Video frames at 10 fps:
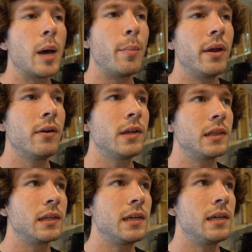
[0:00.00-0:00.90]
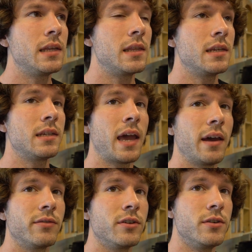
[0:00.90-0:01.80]
Apparently this
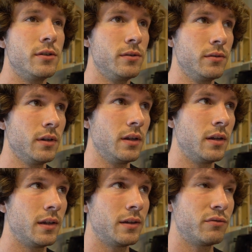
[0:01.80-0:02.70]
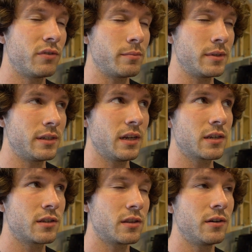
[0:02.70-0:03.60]
afternoon from
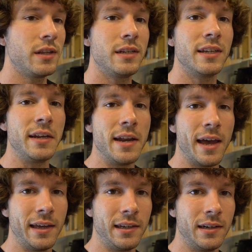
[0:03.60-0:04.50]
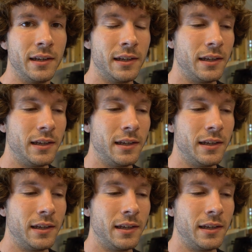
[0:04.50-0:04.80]
6.30 to 9,